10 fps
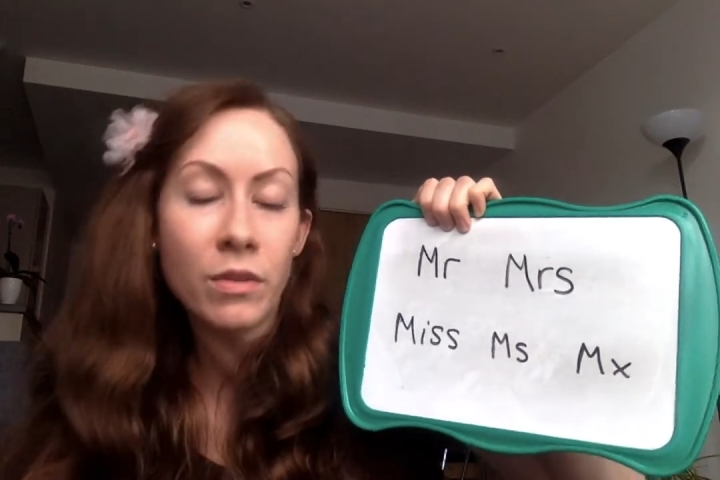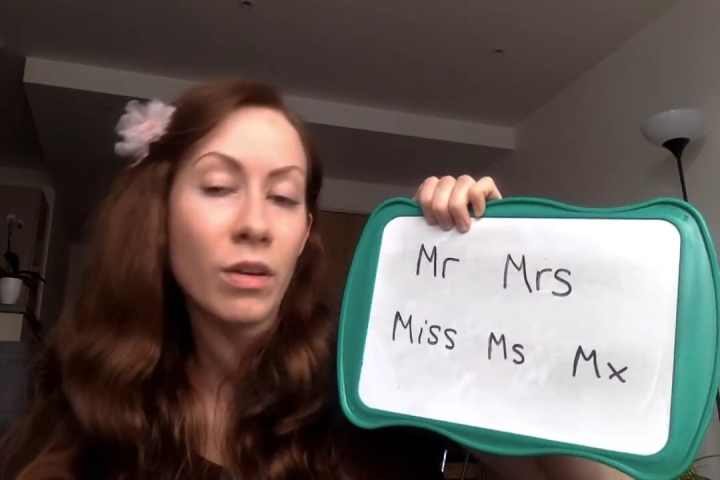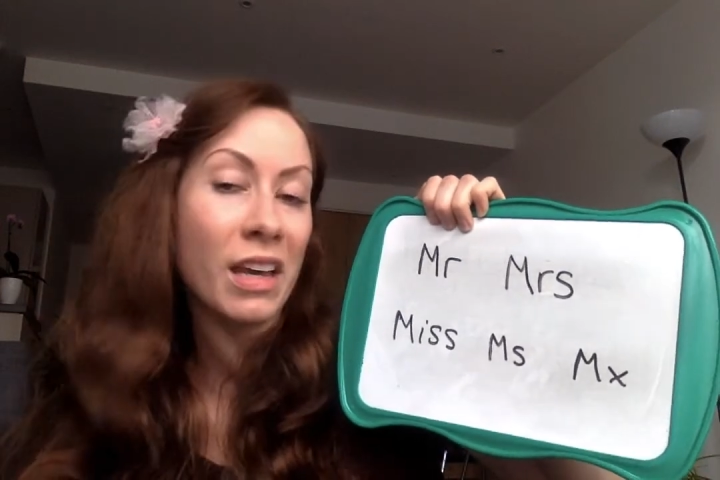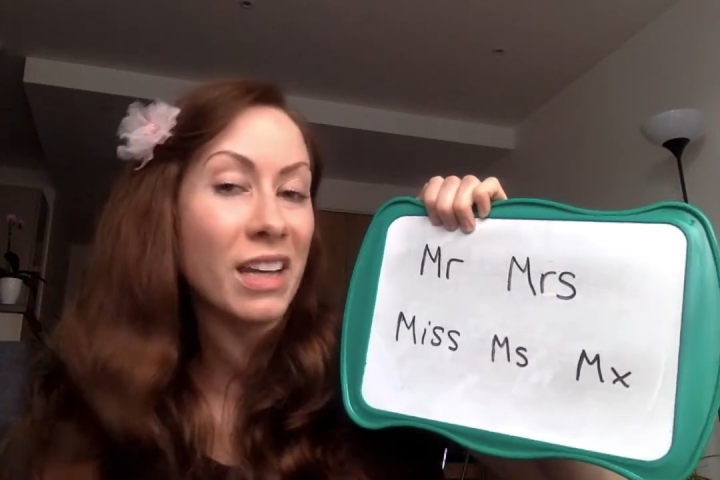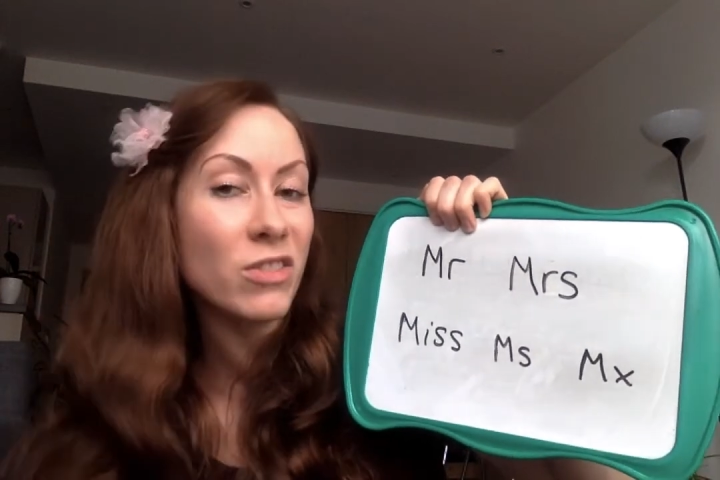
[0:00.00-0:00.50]

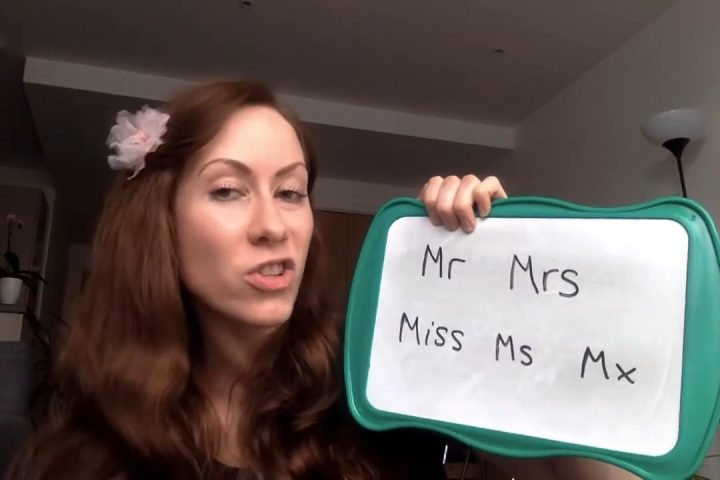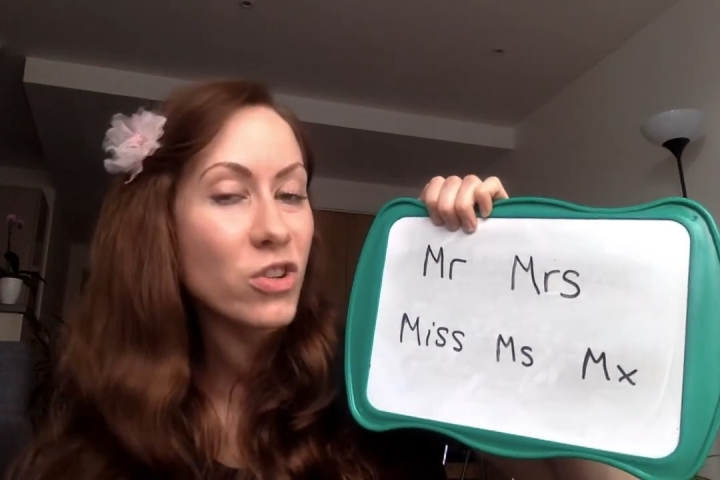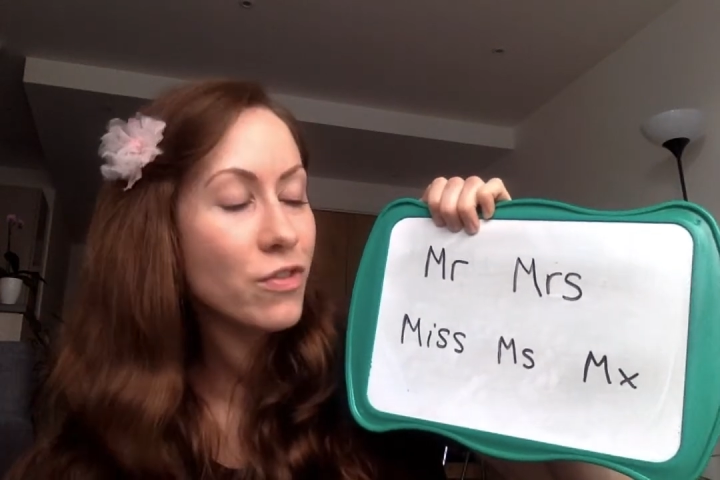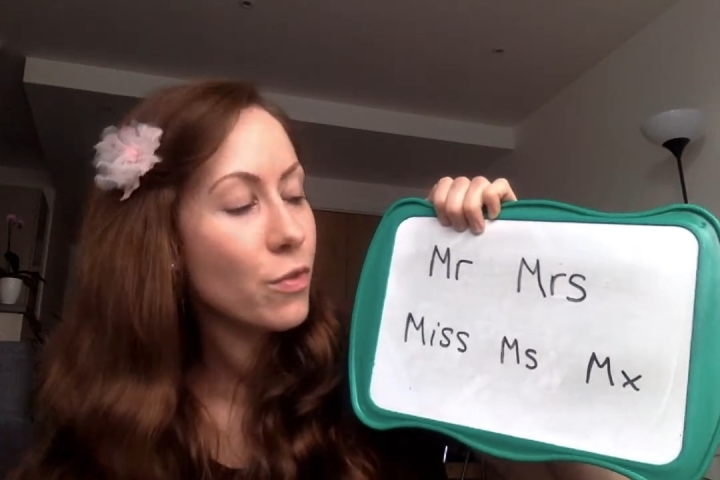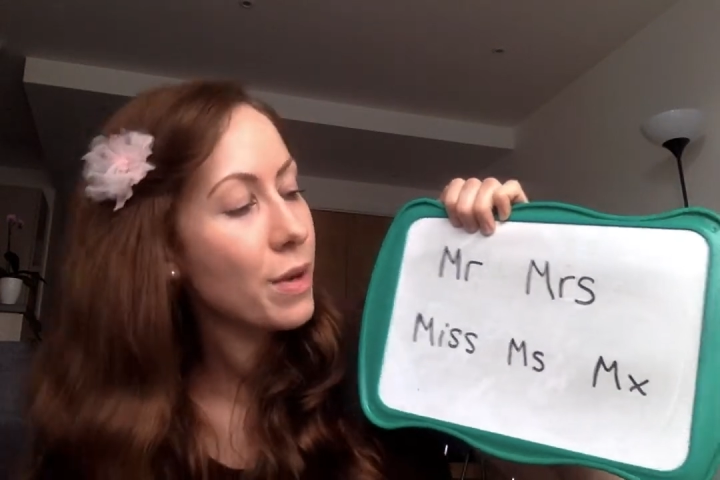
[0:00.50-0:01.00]
Okay, two
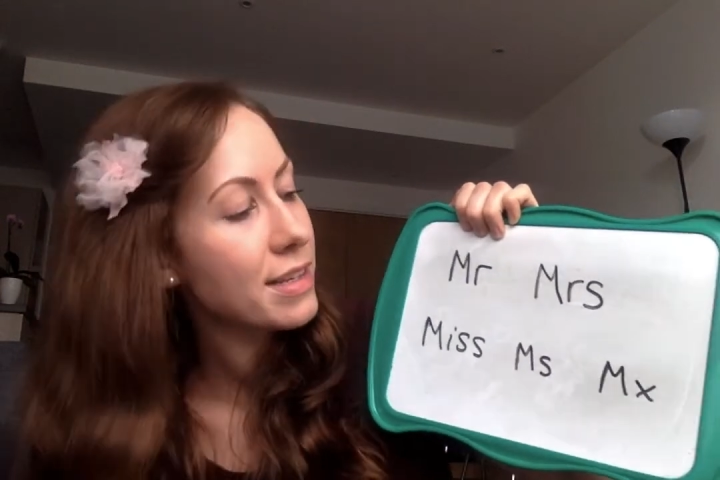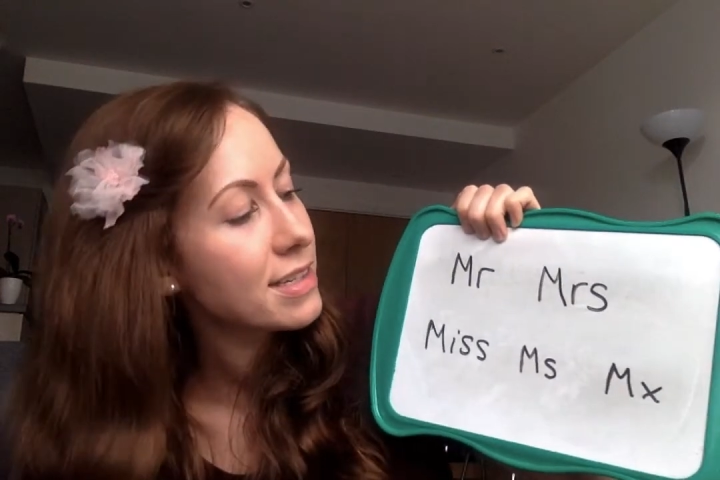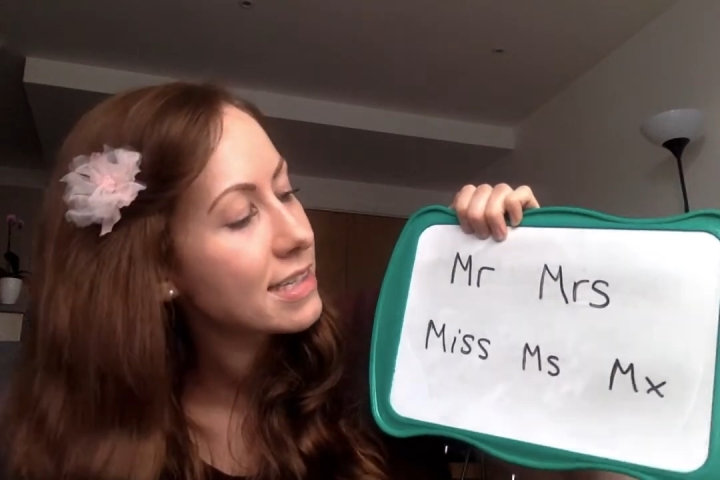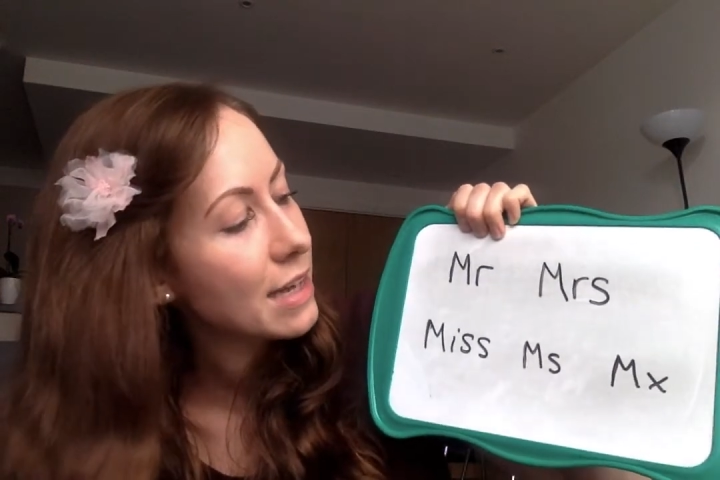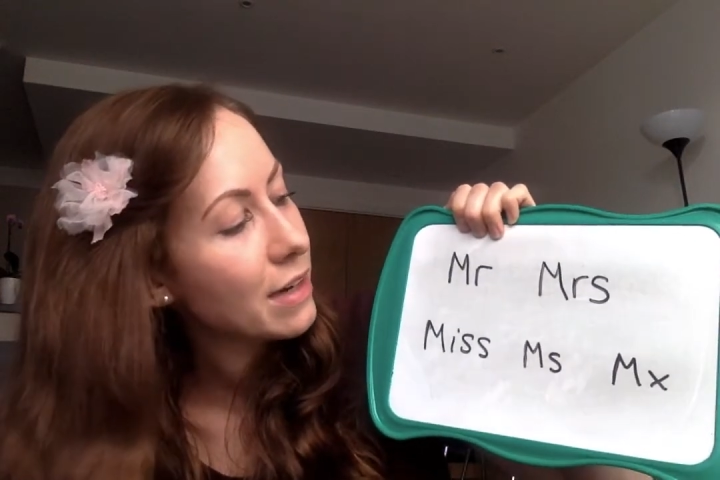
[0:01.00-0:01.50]
different ways to
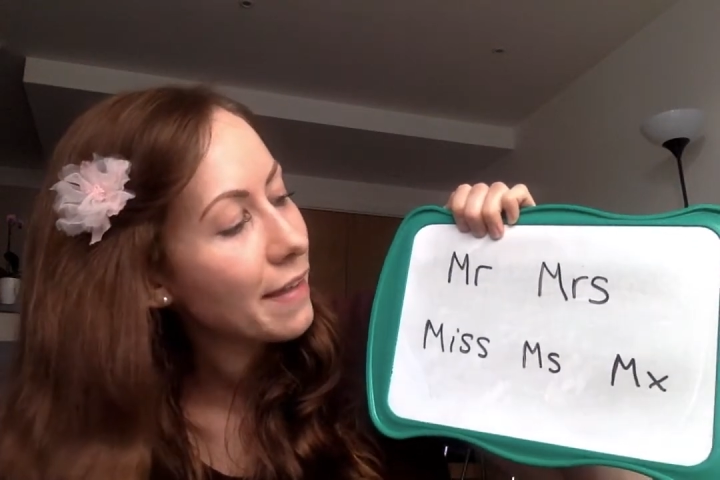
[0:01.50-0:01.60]
sound out